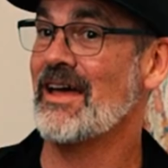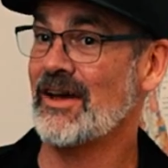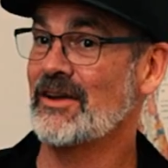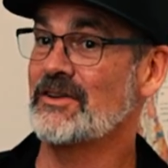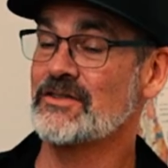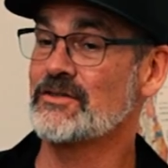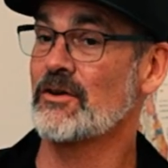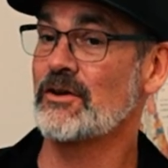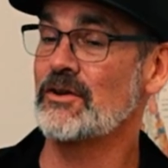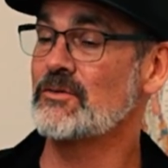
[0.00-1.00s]
yeah, and it's
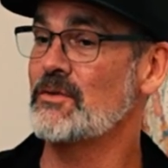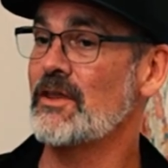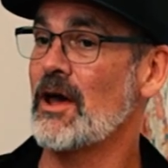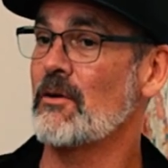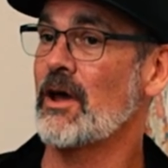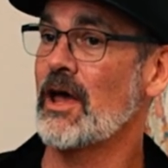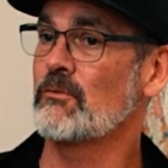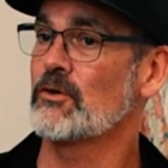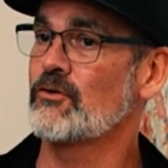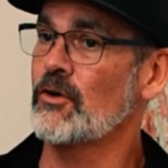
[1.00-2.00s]
starting to be that
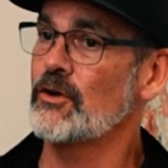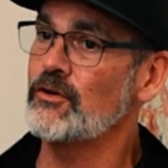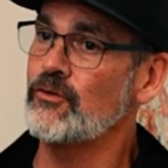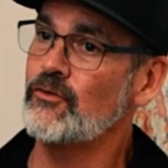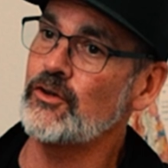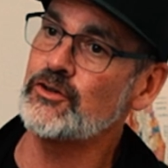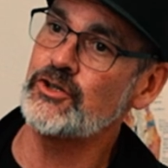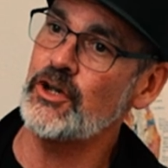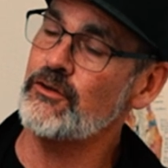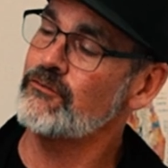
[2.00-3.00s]
way. And we're starting to see a
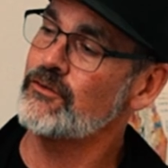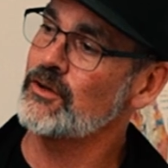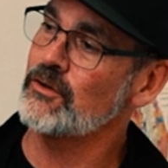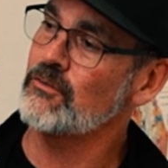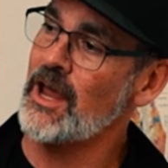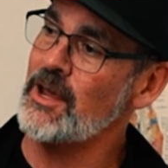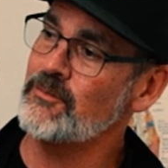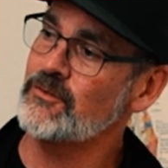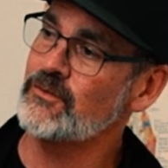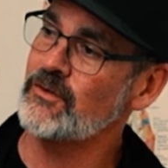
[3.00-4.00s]
shift in
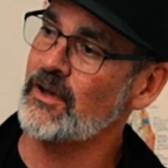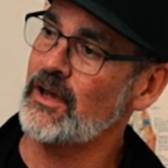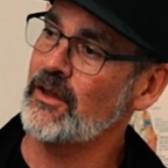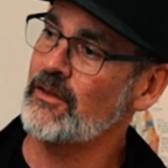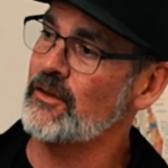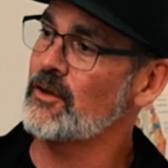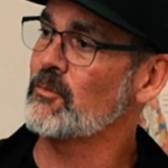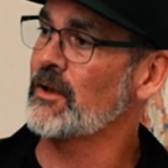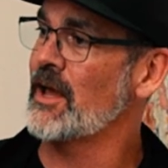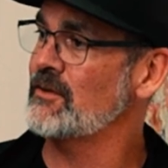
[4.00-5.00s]
grapes that
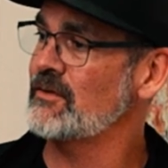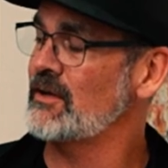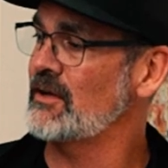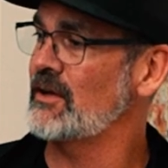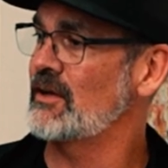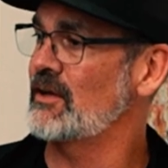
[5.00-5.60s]
they're planting